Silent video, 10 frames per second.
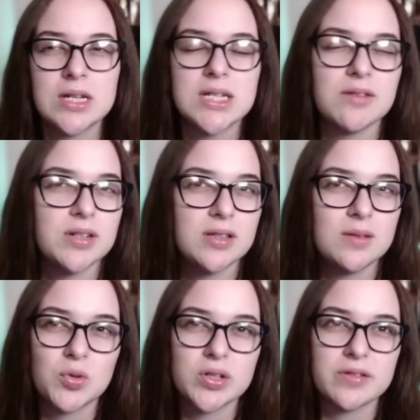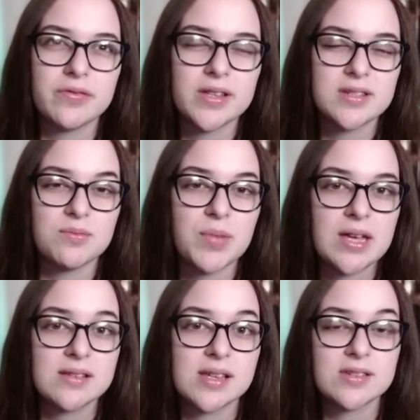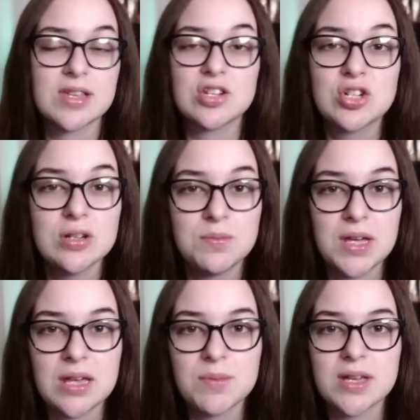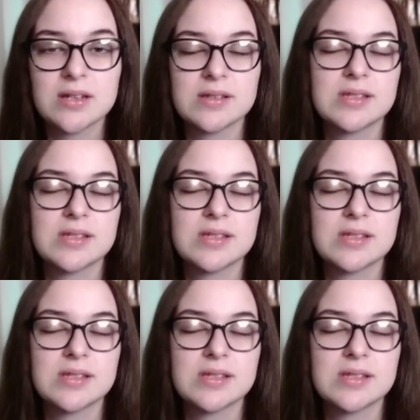Definitely more defensive based as they should be because